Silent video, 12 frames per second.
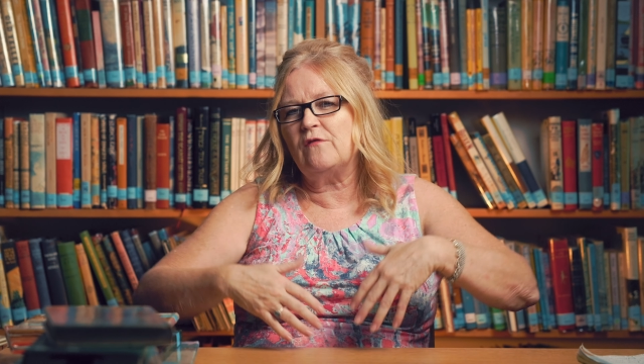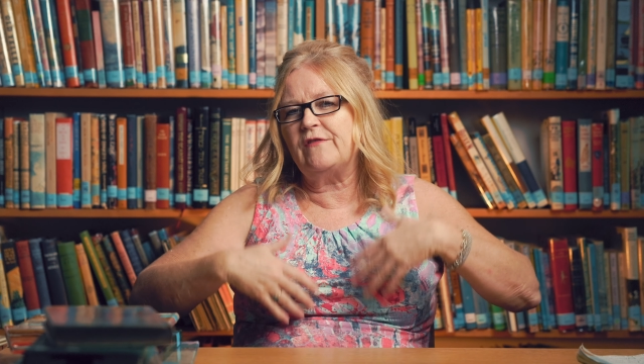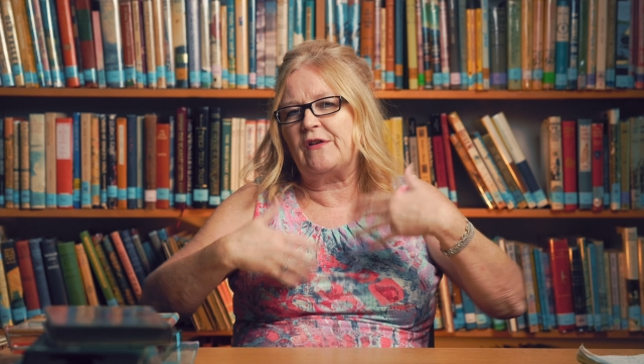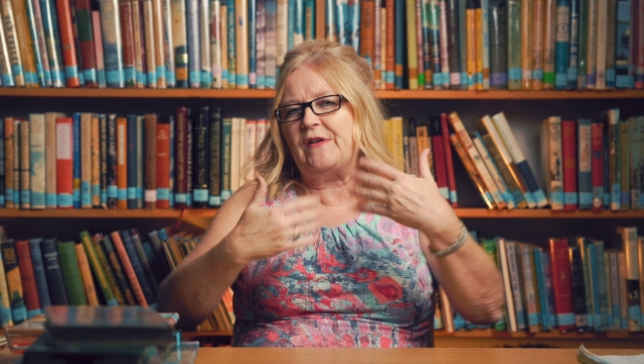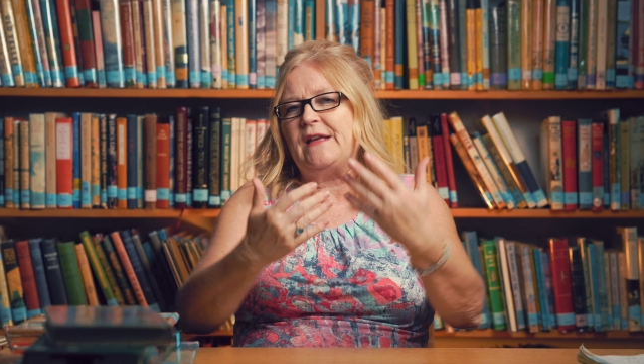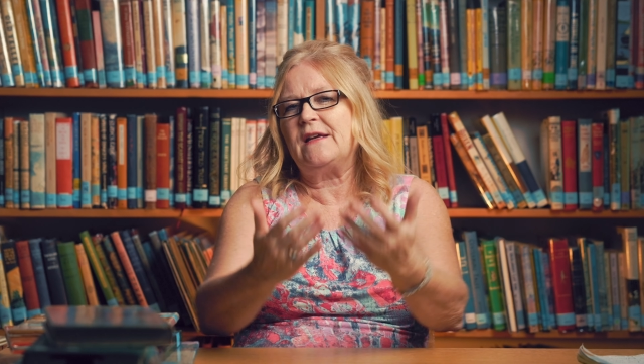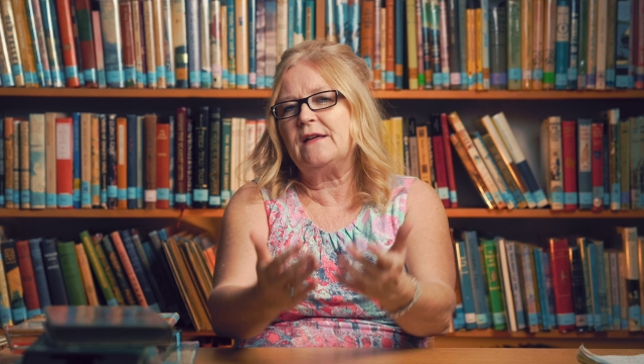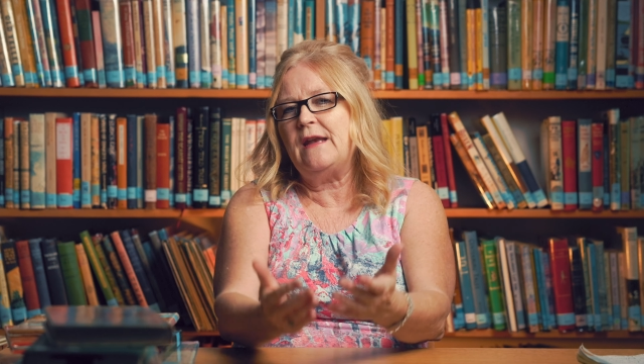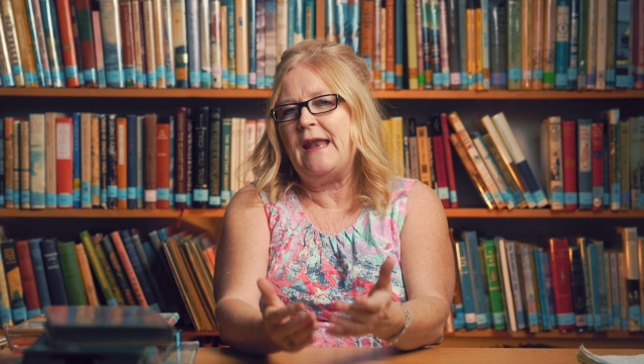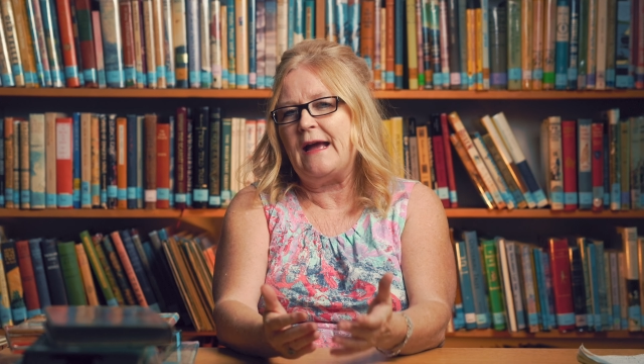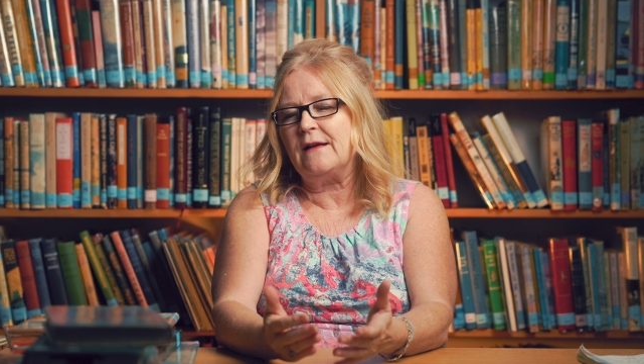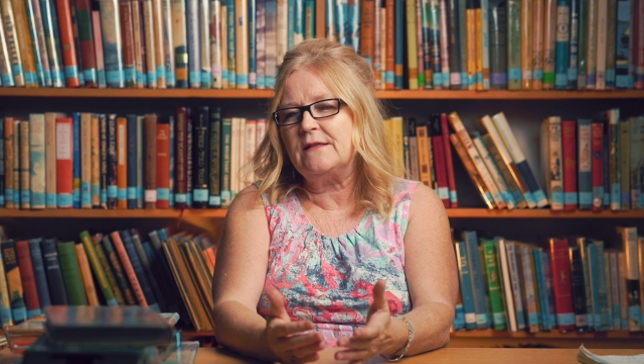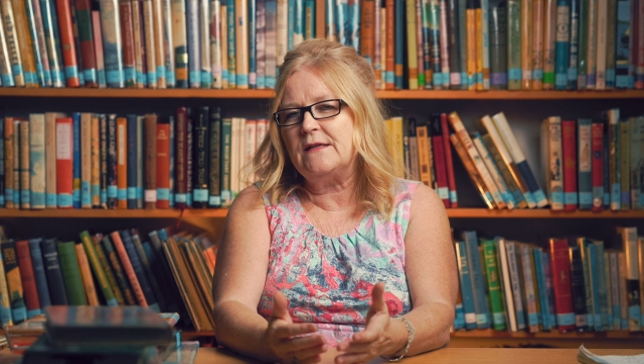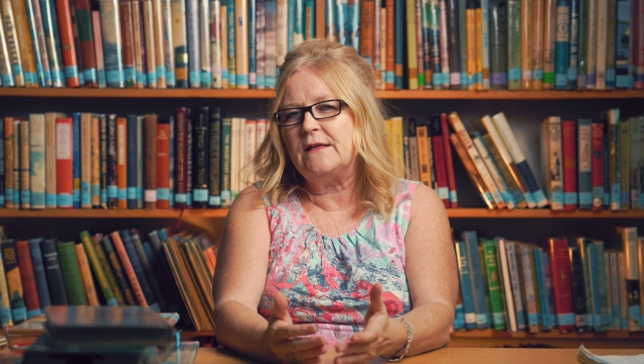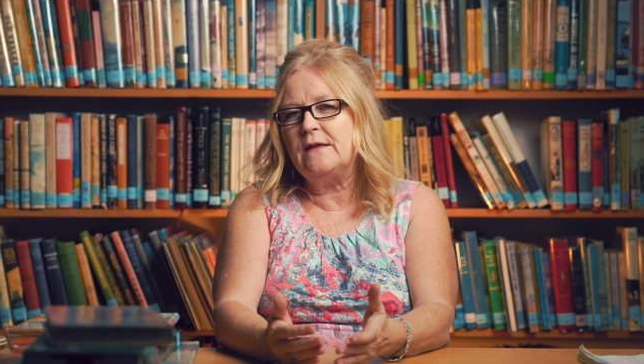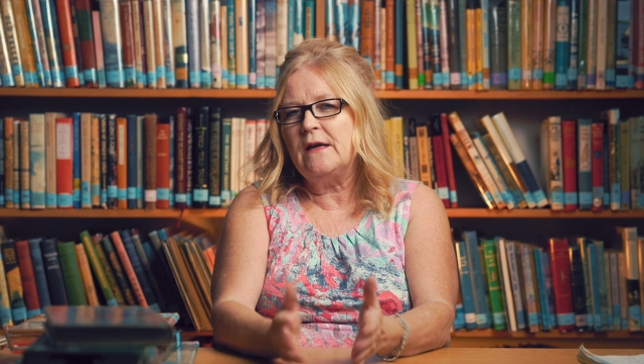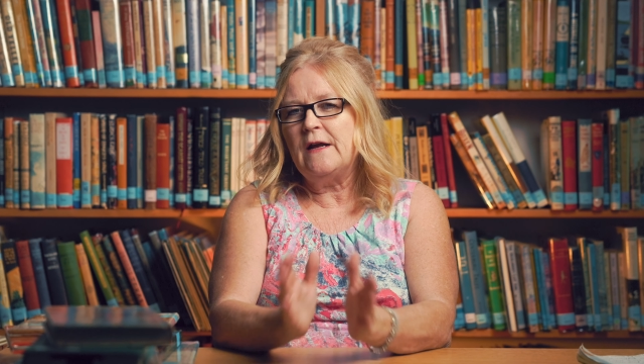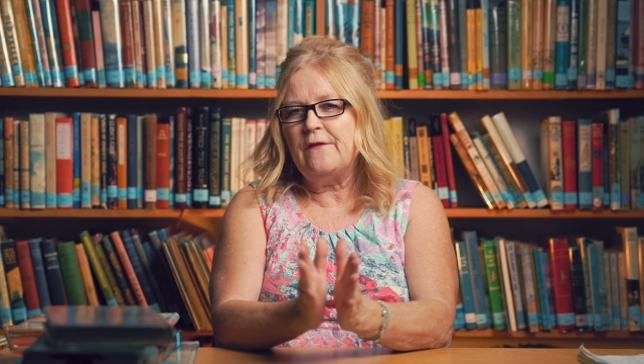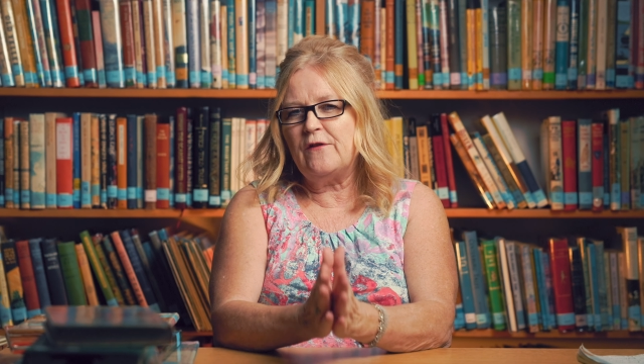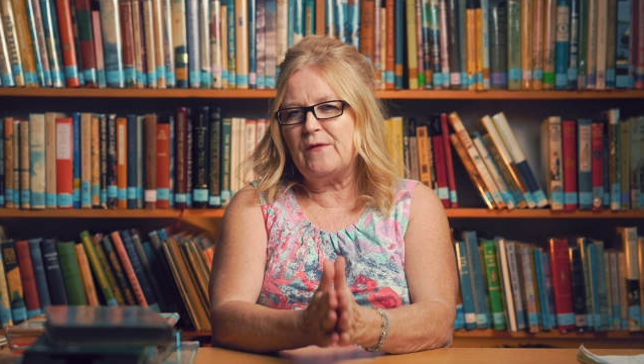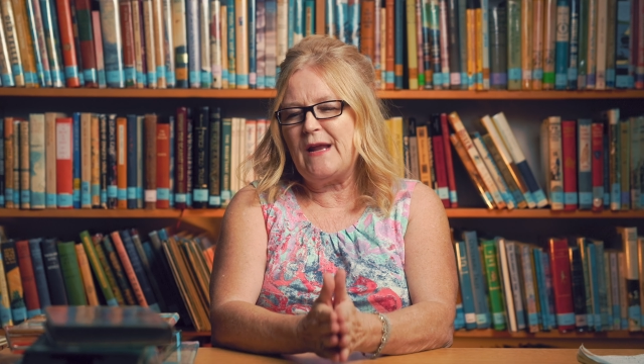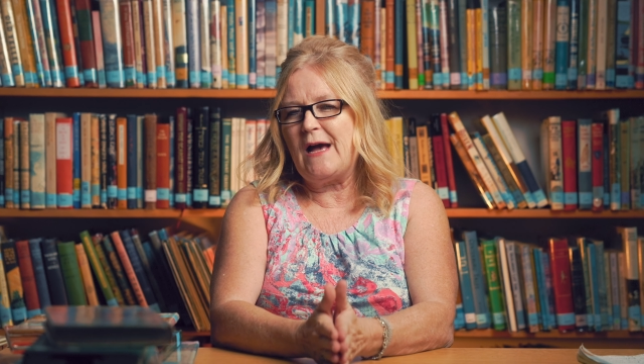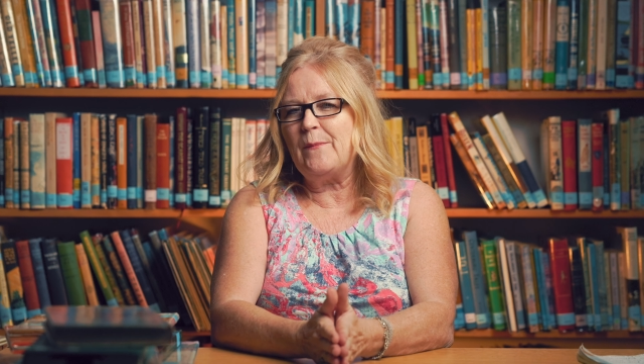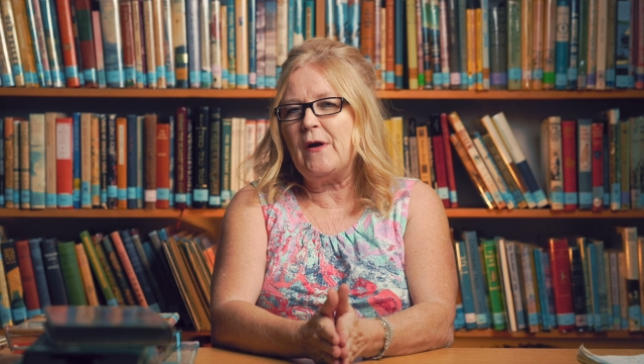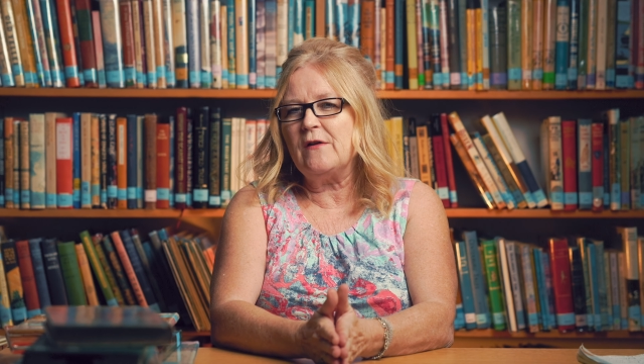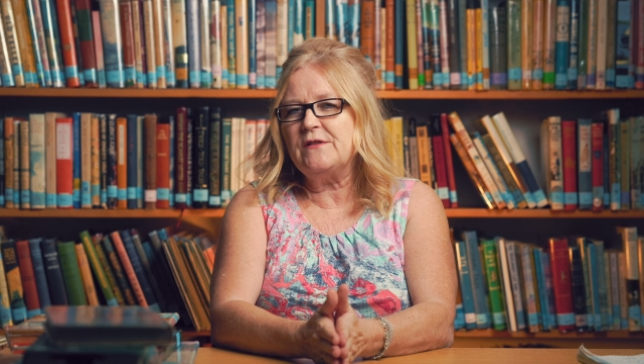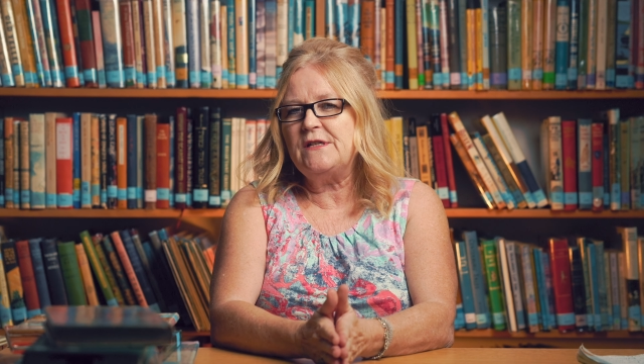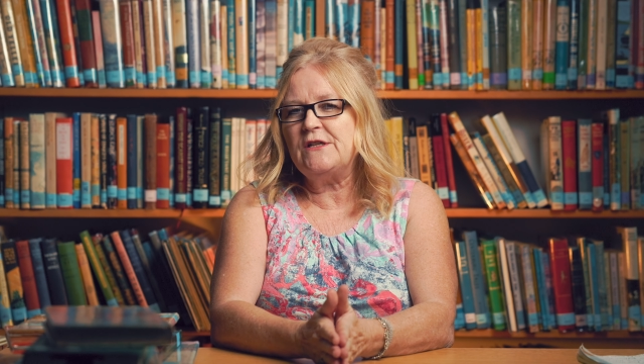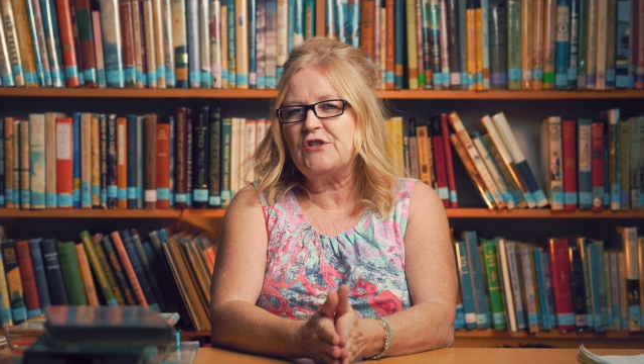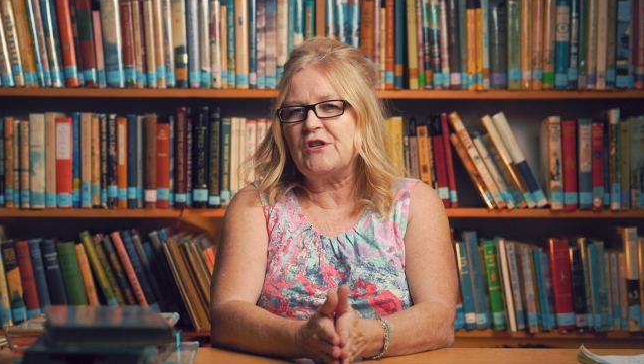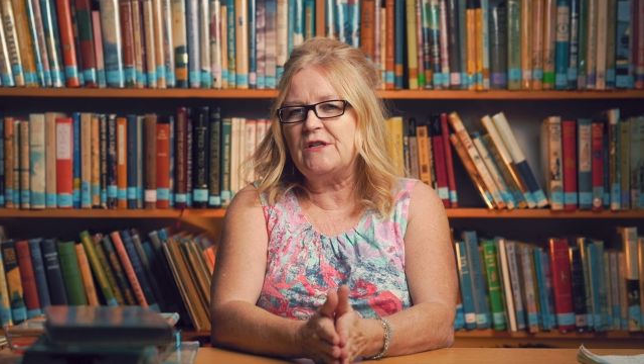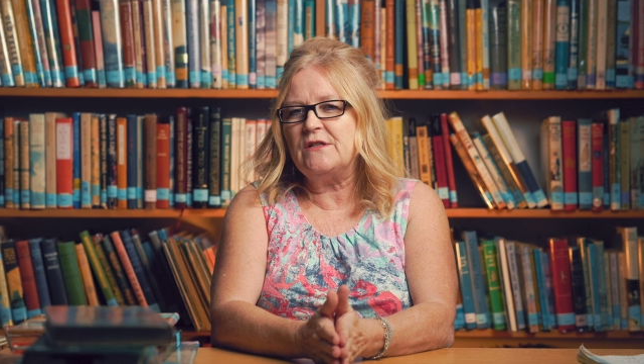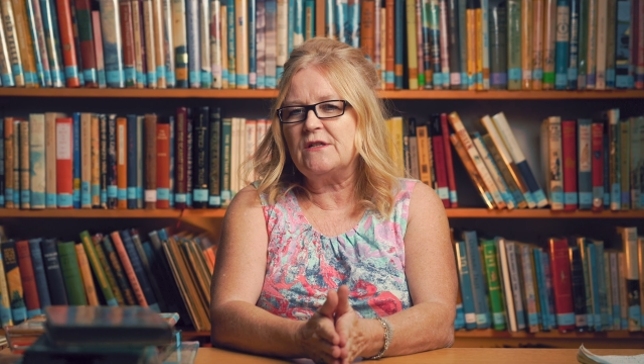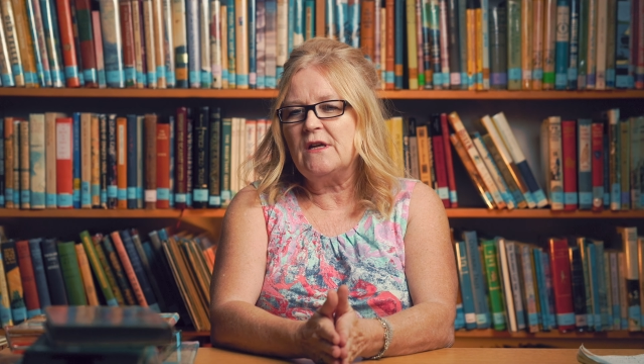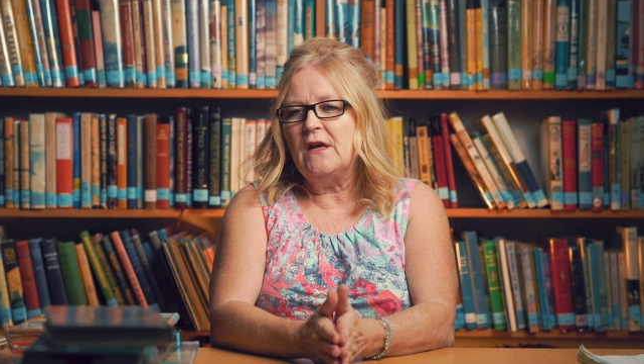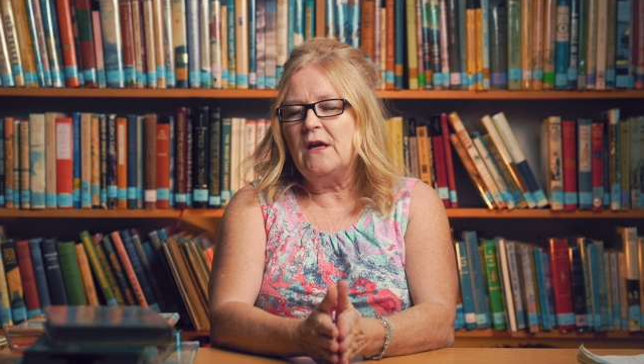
very connected, they're not partitioned,